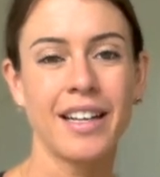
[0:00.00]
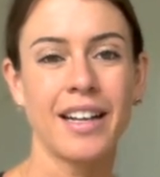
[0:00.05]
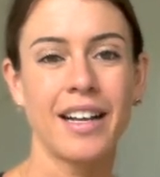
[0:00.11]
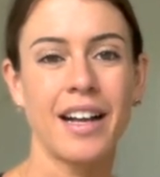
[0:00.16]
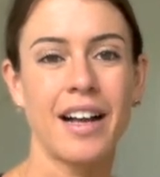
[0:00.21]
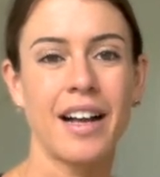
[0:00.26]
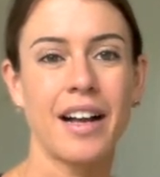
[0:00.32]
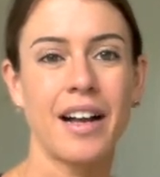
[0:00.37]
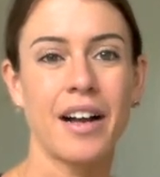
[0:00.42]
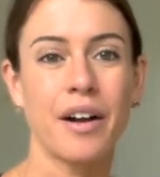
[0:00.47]

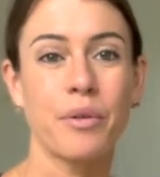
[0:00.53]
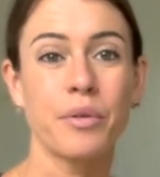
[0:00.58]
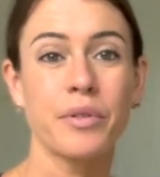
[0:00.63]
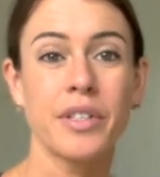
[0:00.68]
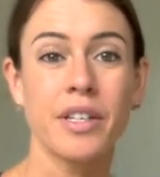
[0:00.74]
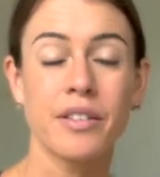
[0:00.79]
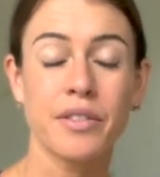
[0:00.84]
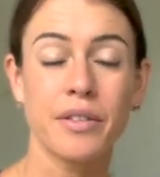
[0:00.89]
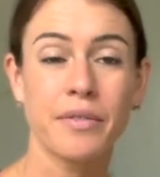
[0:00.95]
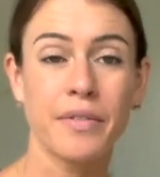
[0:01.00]
Uh, cool
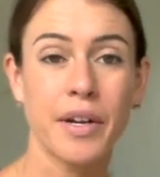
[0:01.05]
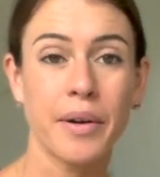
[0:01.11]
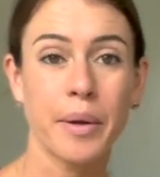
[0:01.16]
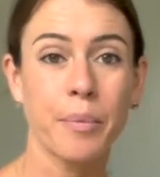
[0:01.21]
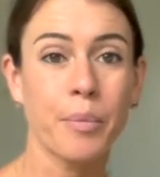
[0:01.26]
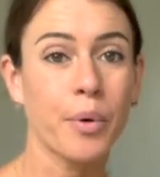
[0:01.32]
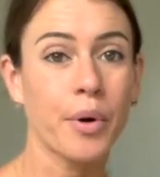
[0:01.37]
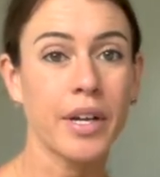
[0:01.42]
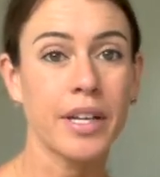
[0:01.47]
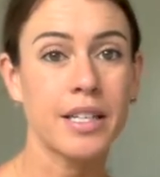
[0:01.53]
downs are very
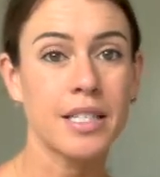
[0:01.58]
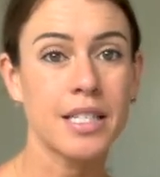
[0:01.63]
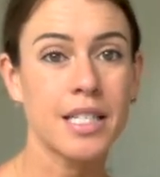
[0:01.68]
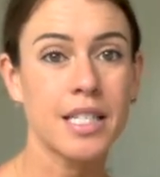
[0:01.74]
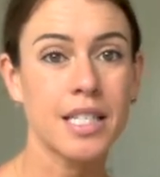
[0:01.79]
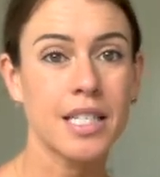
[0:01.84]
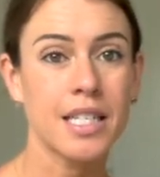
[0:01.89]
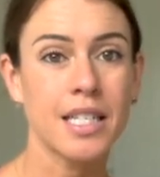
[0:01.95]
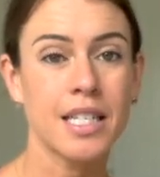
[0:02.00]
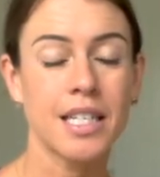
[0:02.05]

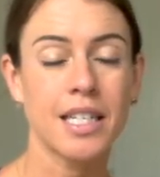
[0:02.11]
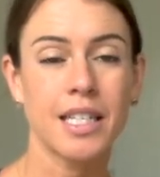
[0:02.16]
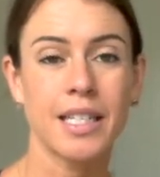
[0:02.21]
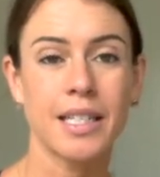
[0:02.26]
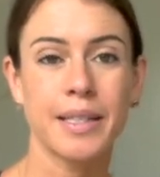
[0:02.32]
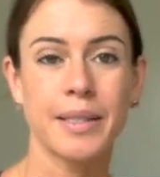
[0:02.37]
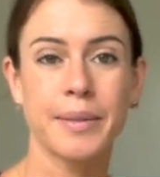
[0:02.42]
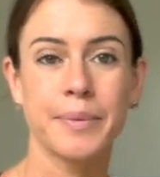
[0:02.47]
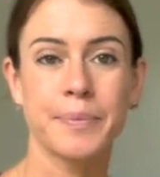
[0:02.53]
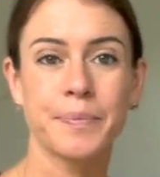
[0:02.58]
important
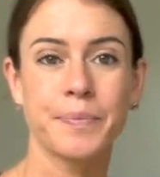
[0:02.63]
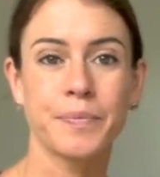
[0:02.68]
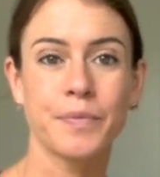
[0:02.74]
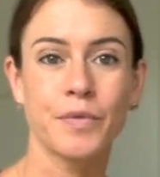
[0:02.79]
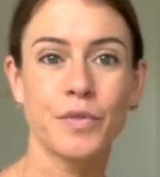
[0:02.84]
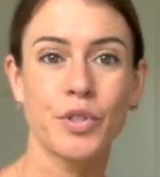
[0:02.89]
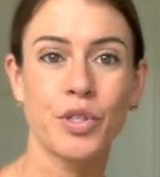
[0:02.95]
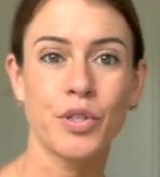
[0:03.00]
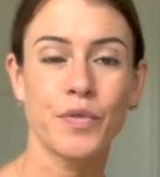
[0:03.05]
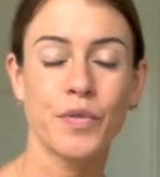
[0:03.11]

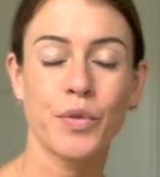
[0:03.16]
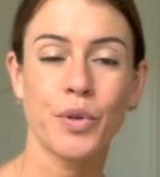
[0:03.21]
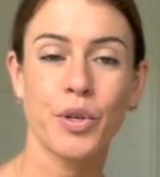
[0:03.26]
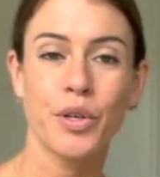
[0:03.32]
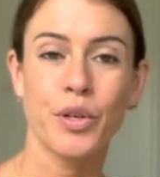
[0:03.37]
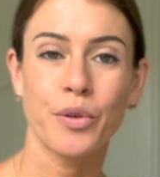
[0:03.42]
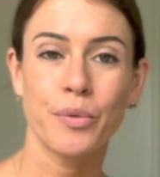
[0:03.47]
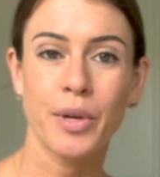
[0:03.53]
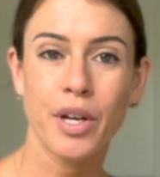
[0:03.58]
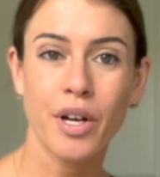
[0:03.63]
um, for
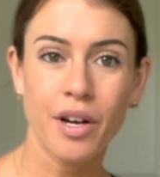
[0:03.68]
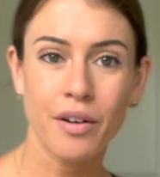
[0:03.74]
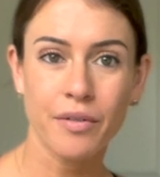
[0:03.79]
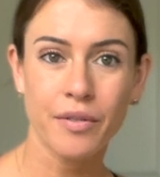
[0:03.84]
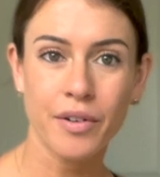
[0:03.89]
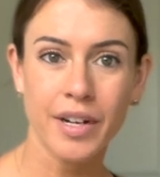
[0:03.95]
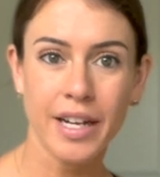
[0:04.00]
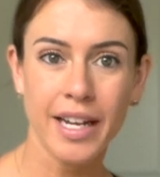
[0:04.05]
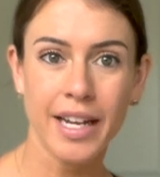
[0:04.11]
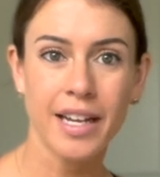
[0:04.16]
your
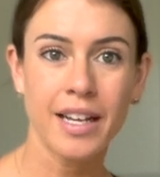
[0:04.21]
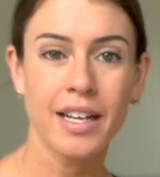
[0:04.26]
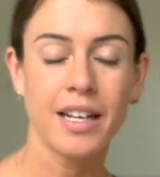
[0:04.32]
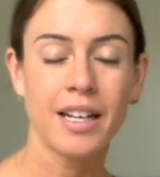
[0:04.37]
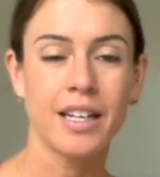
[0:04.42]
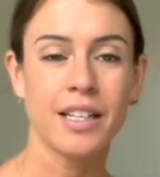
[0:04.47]
recovery.